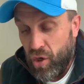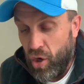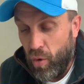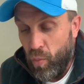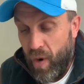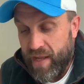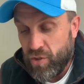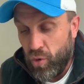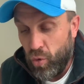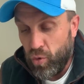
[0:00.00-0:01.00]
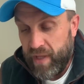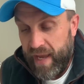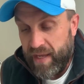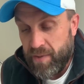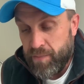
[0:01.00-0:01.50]
Got wet all
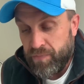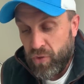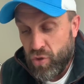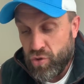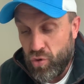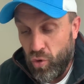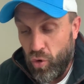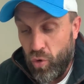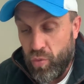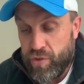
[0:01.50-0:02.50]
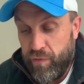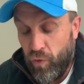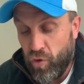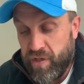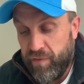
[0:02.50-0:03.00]
day. Score was
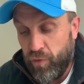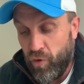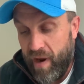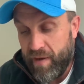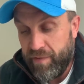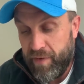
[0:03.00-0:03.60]
44 out of